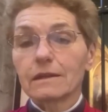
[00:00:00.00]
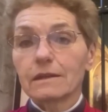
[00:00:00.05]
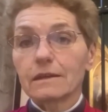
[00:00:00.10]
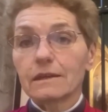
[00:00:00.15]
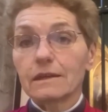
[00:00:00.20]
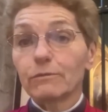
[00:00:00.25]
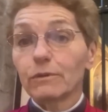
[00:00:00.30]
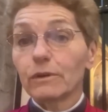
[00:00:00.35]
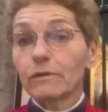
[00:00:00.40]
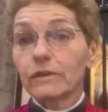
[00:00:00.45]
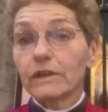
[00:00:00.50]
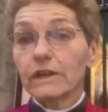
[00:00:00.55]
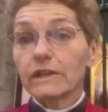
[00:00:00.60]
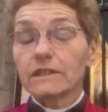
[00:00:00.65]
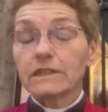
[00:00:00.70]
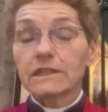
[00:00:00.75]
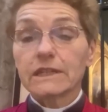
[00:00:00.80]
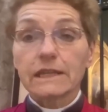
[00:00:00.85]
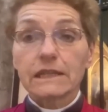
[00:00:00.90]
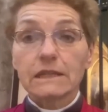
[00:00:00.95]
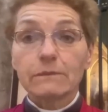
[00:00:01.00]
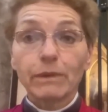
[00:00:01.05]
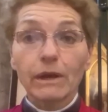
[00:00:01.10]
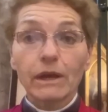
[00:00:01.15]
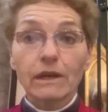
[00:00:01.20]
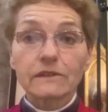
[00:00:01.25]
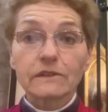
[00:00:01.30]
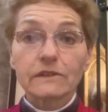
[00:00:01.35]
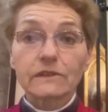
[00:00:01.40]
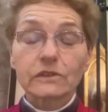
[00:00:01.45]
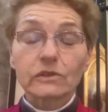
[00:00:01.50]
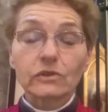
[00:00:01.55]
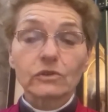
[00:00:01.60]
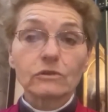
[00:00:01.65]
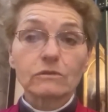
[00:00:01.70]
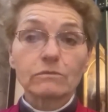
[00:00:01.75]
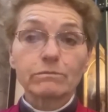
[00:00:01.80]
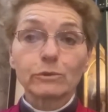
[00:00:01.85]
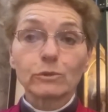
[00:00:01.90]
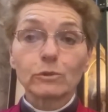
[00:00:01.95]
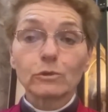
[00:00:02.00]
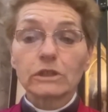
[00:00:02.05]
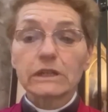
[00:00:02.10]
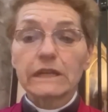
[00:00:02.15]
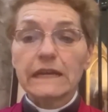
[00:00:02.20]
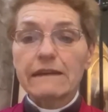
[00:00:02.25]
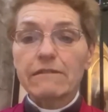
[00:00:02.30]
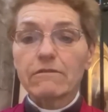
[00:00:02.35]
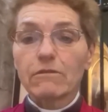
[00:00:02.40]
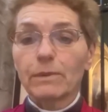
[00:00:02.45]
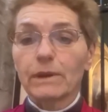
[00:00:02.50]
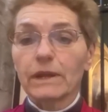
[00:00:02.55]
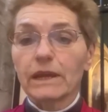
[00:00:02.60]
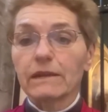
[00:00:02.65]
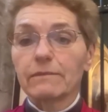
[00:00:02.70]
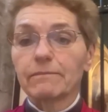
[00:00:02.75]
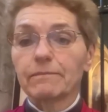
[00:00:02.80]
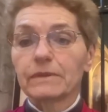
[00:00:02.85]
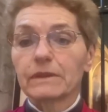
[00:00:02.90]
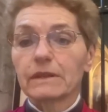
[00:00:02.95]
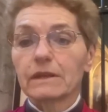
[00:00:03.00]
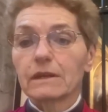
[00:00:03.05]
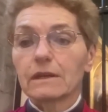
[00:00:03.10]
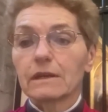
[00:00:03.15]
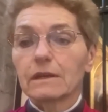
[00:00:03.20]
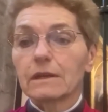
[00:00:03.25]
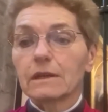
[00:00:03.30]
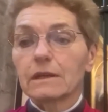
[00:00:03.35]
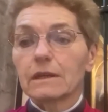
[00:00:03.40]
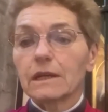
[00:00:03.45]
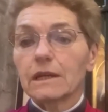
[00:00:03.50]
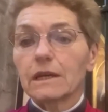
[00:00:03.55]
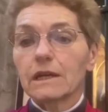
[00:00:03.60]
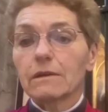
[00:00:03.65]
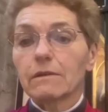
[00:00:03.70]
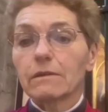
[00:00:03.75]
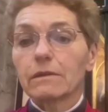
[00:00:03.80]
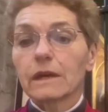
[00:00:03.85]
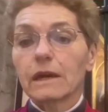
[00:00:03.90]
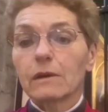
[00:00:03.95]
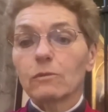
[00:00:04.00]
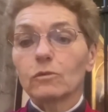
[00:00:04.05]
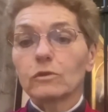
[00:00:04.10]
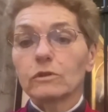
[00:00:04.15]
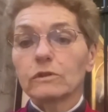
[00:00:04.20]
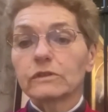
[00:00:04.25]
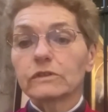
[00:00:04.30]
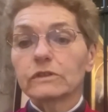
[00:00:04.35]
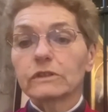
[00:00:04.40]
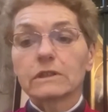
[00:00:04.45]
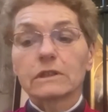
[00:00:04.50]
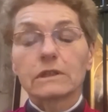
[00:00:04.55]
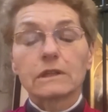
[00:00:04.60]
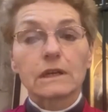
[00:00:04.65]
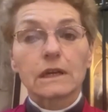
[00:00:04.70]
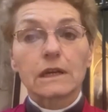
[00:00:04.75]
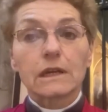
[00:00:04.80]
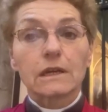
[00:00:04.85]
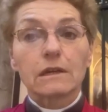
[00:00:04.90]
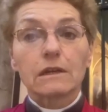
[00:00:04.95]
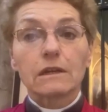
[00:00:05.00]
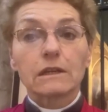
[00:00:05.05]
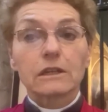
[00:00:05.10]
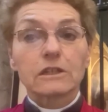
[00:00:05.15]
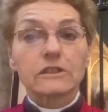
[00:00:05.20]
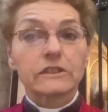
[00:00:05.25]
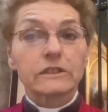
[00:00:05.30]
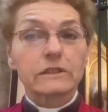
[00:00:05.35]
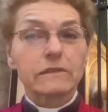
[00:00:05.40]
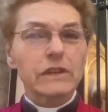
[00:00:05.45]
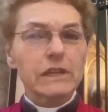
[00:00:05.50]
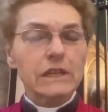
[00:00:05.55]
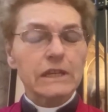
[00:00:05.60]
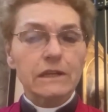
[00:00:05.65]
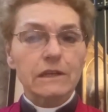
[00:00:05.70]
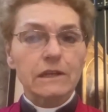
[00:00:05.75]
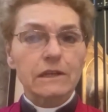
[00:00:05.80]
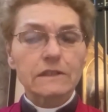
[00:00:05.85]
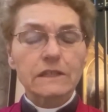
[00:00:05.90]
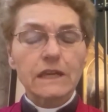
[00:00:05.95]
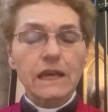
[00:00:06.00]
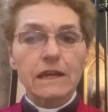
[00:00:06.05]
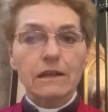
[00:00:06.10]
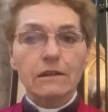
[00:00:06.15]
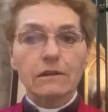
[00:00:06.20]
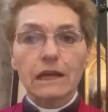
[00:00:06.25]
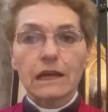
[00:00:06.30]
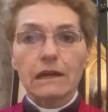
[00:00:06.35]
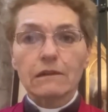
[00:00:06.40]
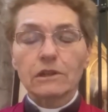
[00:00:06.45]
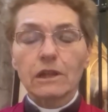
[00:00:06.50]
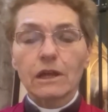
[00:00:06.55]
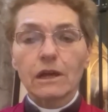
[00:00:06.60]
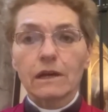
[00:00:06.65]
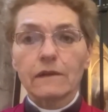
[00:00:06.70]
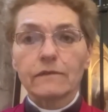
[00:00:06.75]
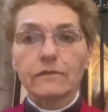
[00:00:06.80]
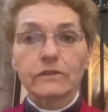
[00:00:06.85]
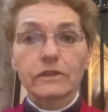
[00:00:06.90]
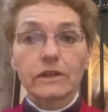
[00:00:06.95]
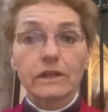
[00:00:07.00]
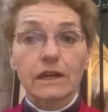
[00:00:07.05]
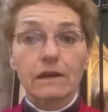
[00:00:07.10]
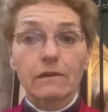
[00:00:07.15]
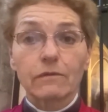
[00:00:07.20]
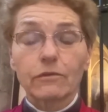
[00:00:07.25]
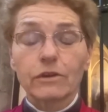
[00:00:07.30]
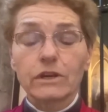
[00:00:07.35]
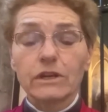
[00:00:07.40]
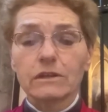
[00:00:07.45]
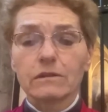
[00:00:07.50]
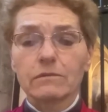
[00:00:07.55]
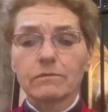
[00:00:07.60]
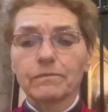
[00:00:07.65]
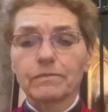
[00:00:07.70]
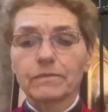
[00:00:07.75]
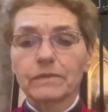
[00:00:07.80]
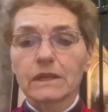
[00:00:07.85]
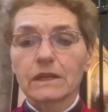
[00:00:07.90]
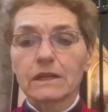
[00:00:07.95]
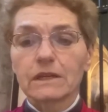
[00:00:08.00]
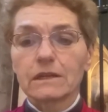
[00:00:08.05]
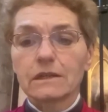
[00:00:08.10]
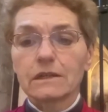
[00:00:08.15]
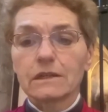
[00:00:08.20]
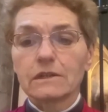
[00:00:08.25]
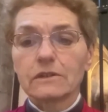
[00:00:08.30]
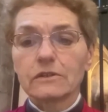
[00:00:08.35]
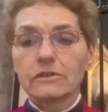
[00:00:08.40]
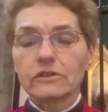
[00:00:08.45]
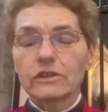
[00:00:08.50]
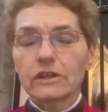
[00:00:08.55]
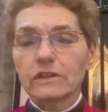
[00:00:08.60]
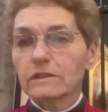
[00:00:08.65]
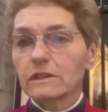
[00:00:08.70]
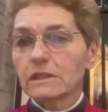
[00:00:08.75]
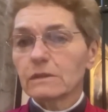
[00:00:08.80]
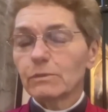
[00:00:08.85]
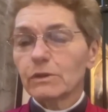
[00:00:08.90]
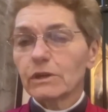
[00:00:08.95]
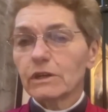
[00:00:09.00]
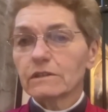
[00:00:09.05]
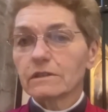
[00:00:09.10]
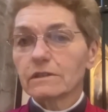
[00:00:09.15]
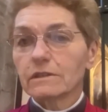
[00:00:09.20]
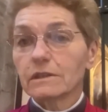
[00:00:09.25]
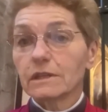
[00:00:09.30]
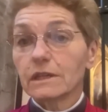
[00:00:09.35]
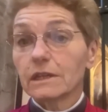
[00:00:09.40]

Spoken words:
If we fear to take the bus or board an aeroplane, that would severely curtail our lives and our freedom, just as a person